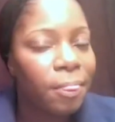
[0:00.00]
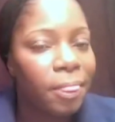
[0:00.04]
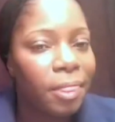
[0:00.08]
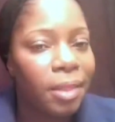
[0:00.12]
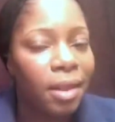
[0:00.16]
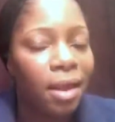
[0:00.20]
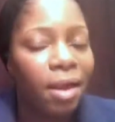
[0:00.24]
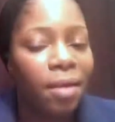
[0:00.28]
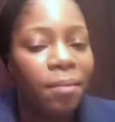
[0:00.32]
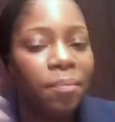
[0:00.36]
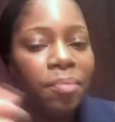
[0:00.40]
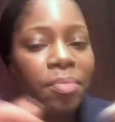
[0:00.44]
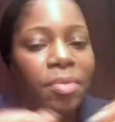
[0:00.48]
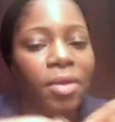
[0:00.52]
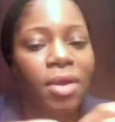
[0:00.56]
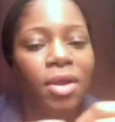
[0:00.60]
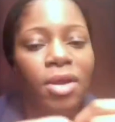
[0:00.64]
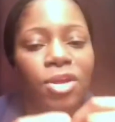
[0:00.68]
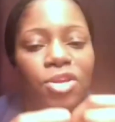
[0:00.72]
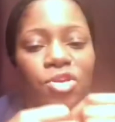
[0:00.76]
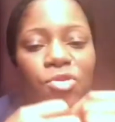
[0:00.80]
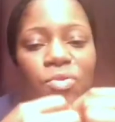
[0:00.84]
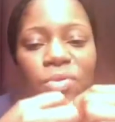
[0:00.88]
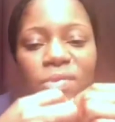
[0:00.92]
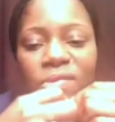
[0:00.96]
Yeah?
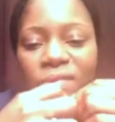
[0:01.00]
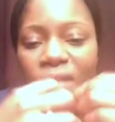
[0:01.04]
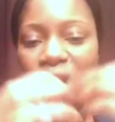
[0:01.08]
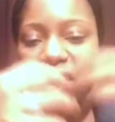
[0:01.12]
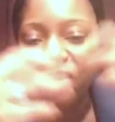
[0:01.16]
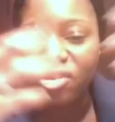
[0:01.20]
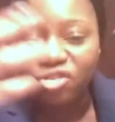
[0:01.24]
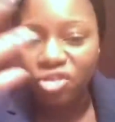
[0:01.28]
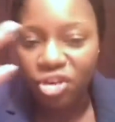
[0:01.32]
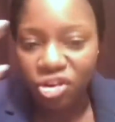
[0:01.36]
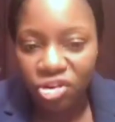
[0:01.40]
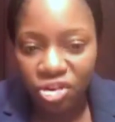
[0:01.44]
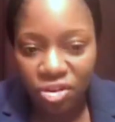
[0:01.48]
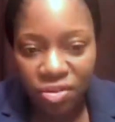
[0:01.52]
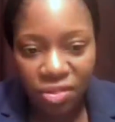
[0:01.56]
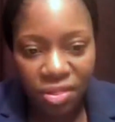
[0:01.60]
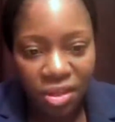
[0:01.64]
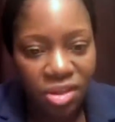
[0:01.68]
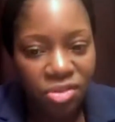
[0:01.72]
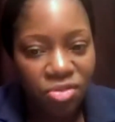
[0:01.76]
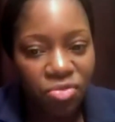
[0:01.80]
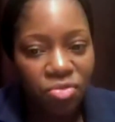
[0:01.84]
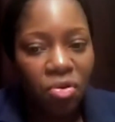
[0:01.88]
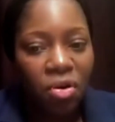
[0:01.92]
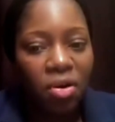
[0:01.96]
You will start judging
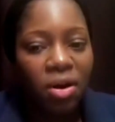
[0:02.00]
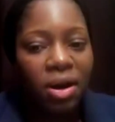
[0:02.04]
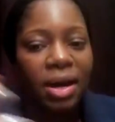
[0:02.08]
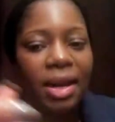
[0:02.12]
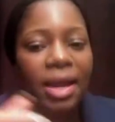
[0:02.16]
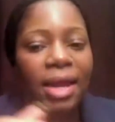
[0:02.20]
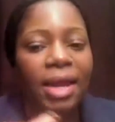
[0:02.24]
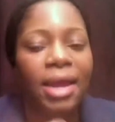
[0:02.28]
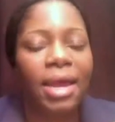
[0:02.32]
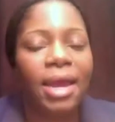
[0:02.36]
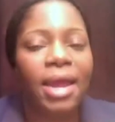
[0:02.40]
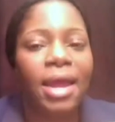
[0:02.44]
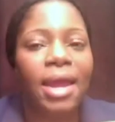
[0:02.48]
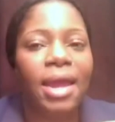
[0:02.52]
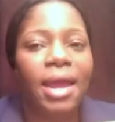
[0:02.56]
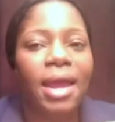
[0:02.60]
things wrongly,